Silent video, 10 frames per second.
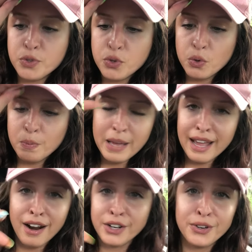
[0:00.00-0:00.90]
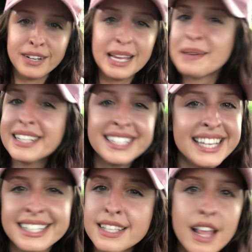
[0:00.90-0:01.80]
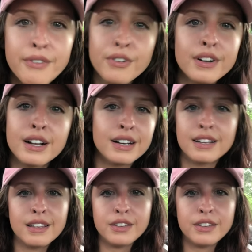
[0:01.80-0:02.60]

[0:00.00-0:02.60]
do bad on your name it's it's never gonna